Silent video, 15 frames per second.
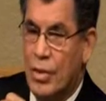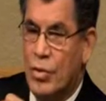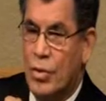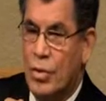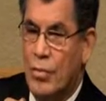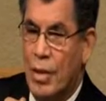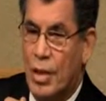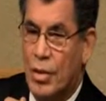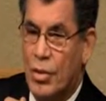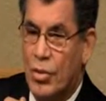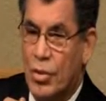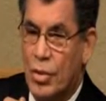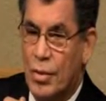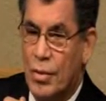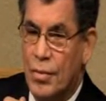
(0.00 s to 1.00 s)
true, mothers?
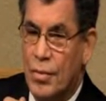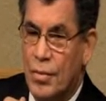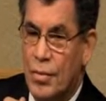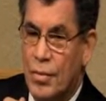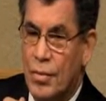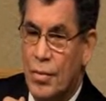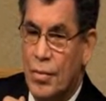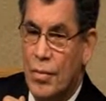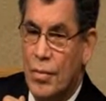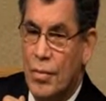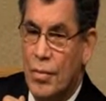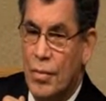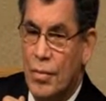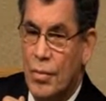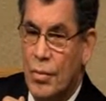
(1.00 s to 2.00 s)

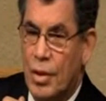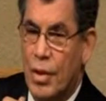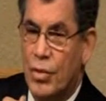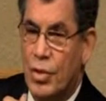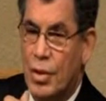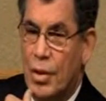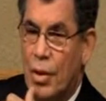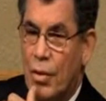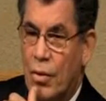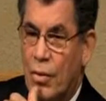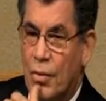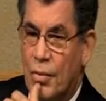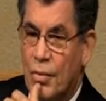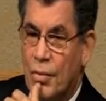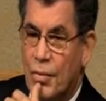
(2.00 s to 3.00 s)
Yes or no?
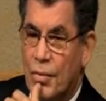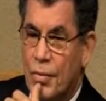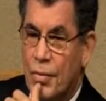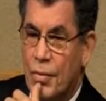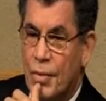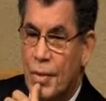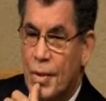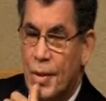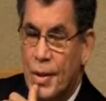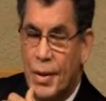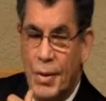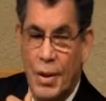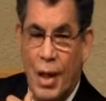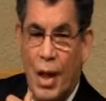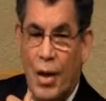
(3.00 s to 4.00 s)

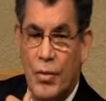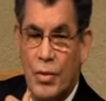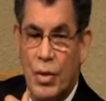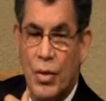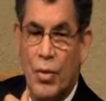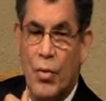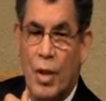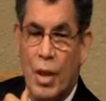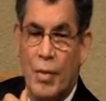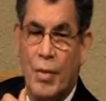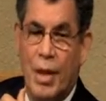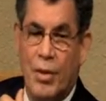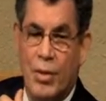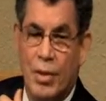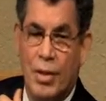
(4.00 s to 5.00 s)
Yeah, you want to
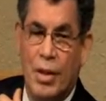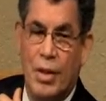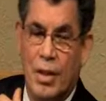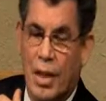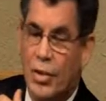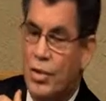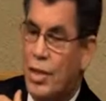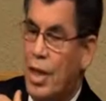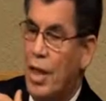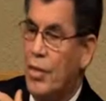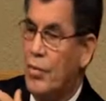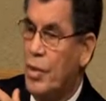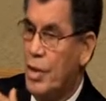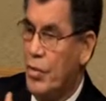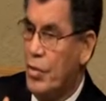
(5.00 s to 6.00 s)
make sure that that child
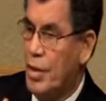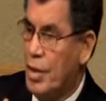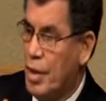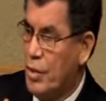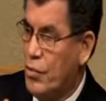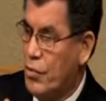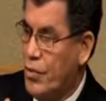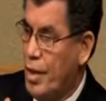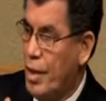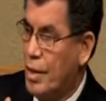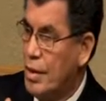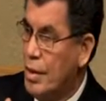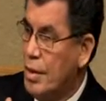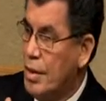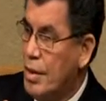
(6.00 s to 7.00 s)
was, gets
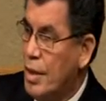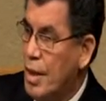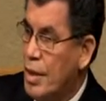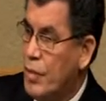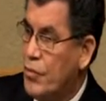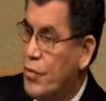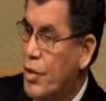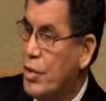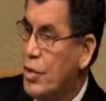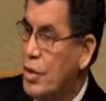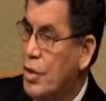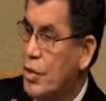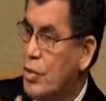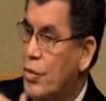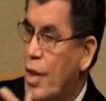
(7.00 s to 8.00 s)
fed. And the first thing
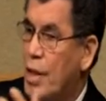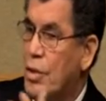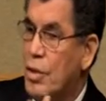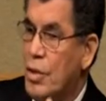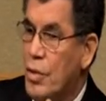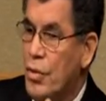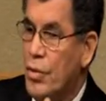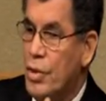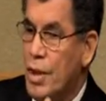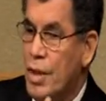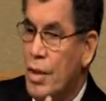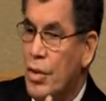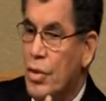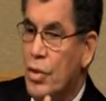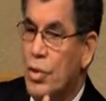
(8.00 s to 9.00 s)
you try to do is get
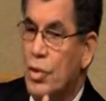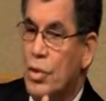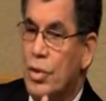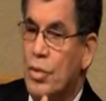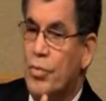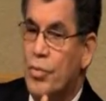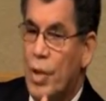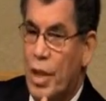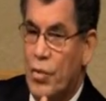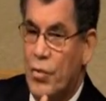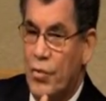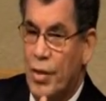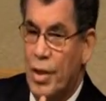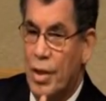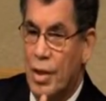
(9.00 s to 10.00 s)
it used to
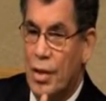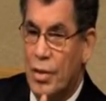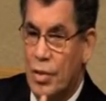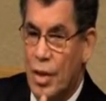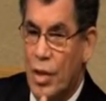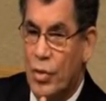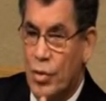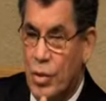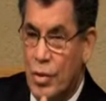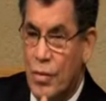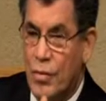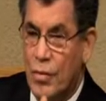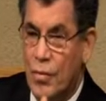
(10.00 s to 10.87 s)
breastfeeding. Is that true?